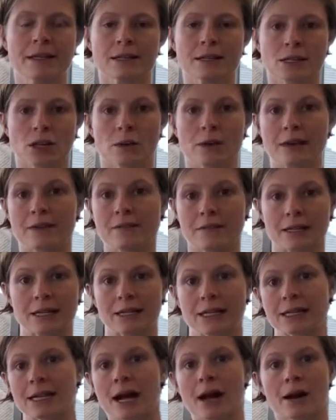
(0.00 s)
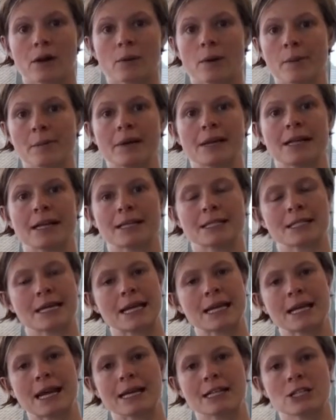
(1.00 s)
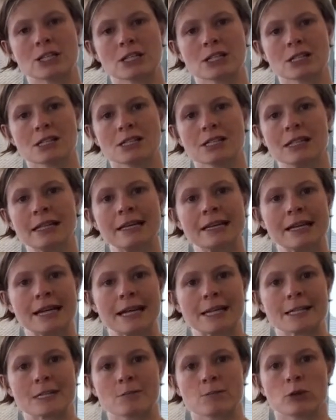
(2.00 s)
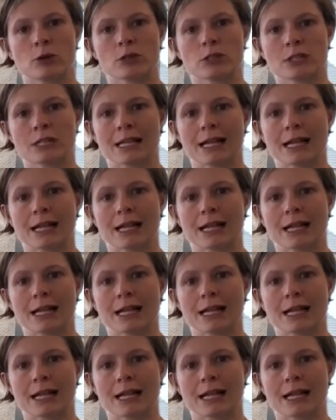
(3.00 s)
So even young women and teenagers in sports